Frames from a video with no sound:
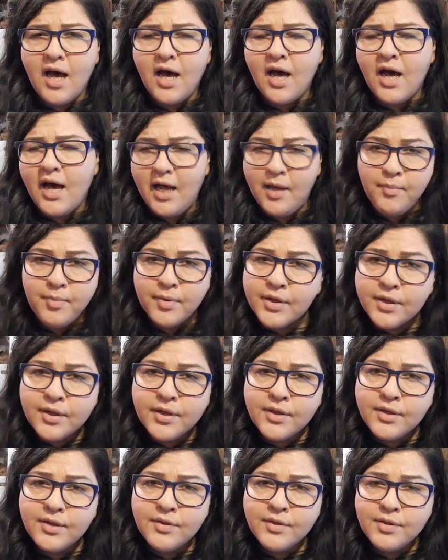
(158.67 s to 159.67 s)
iBook
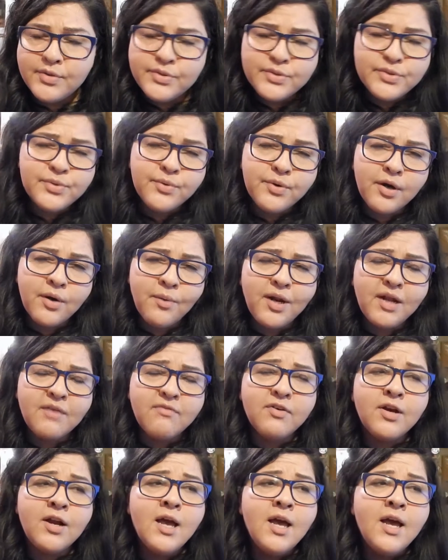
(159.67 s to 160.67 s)
store or
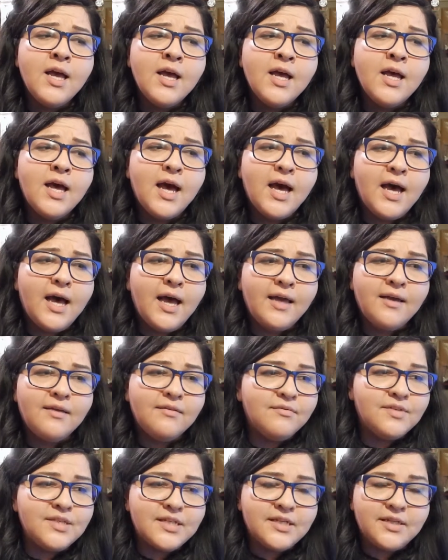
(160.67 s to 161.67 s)
whatever. I
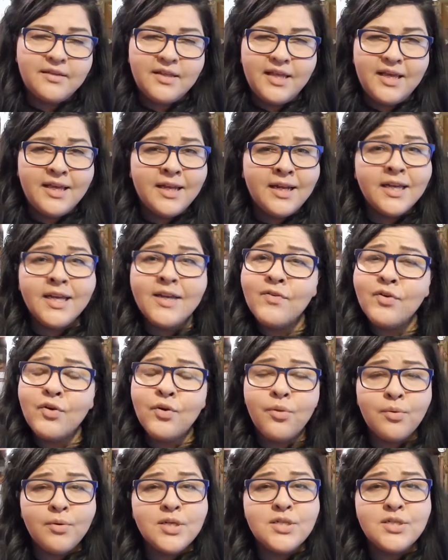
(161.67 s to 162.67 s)
didn't like it. I gave it a
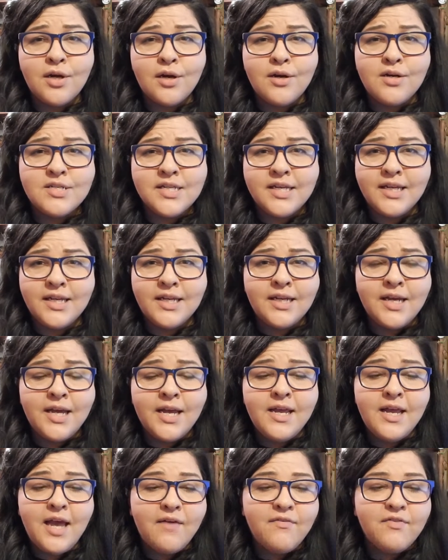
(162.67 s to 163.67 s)
three stars, and
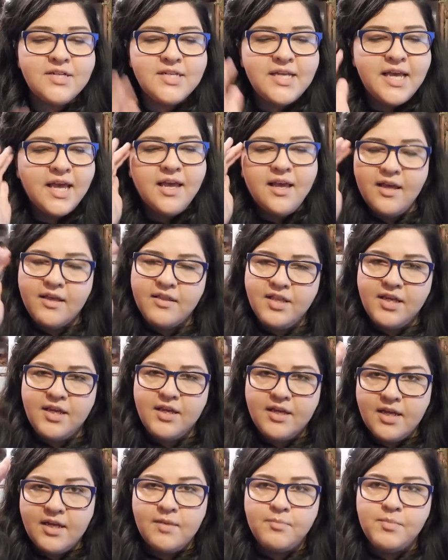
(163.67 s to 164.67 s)
I every day I
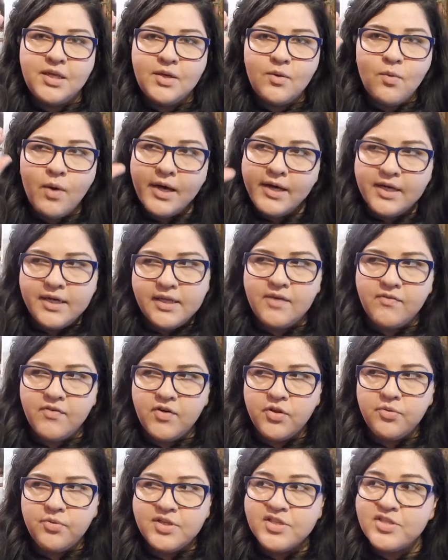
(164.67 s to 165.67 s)
think, and I'm like, why did I give it
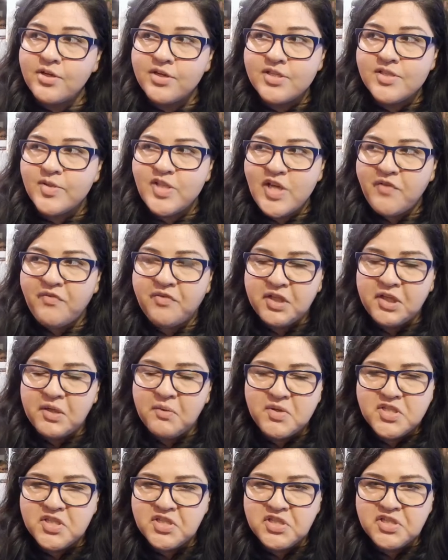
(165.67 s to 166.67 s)
a three stars? It definitely
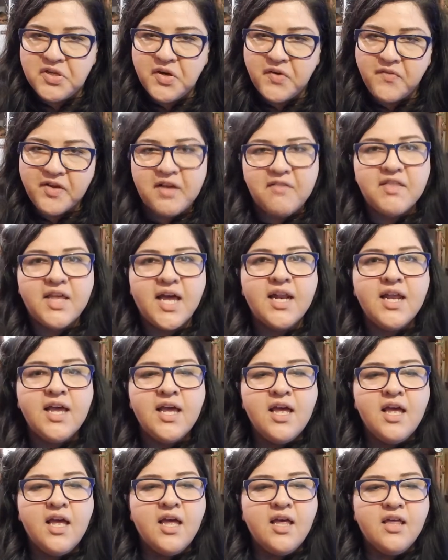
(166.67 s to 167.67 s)
wasn't deserving of that.
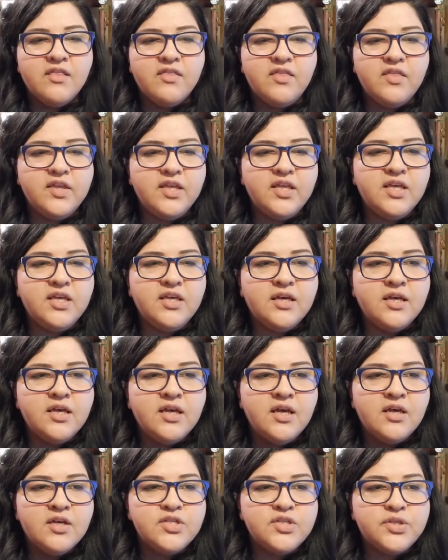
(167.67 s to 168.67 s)
The
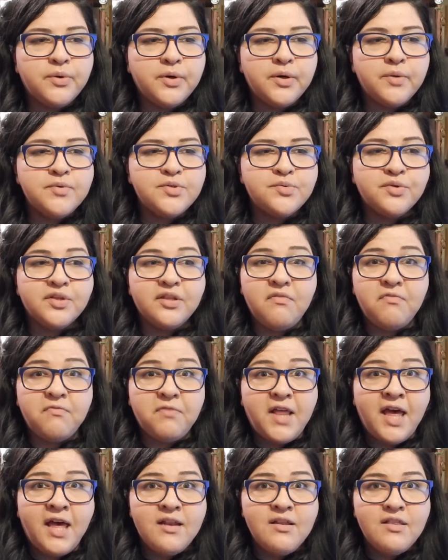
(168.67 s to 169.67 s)
story was really
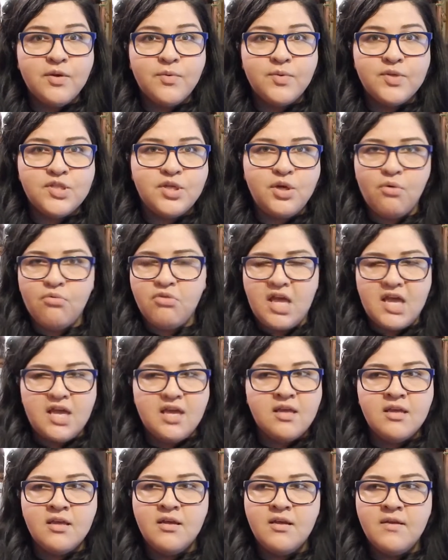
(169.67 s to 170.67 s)
flat. There was no
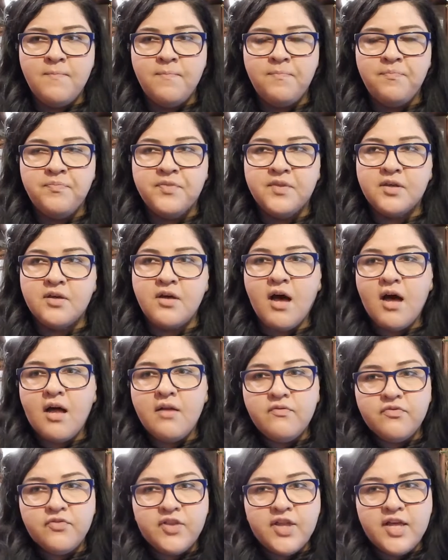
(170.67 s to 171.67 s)
like
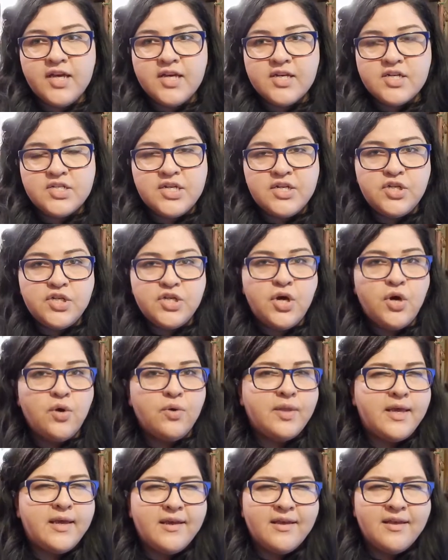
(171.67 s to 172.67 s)
conflict, and no
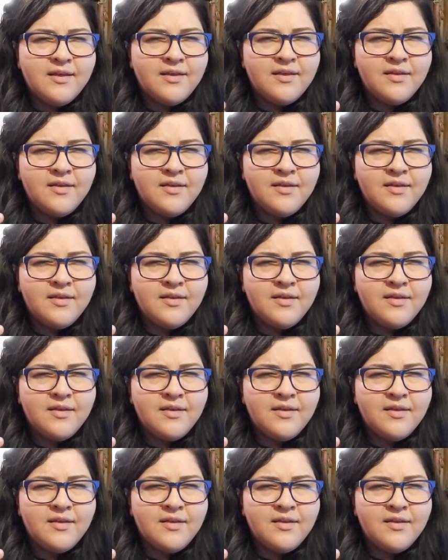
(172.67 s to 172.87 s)
like,